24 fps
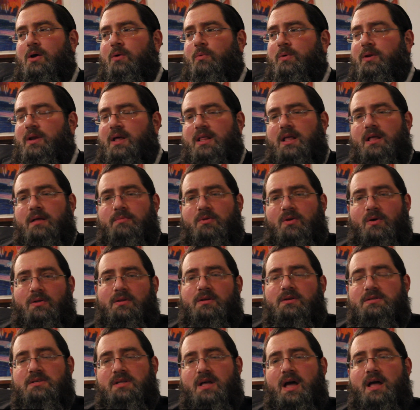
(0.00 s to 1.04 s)
We need them to
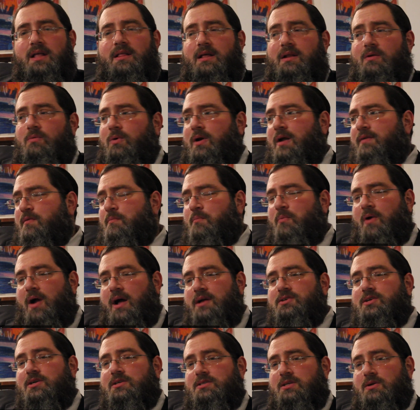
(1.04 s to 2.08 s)
understand that whatever
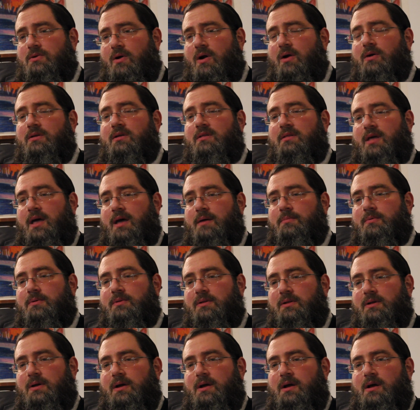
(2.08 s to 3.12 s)
projects there are on the
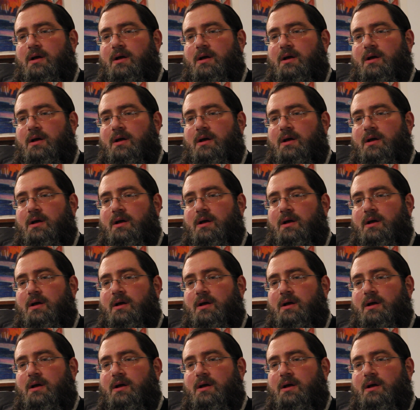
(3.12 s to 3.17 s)
table,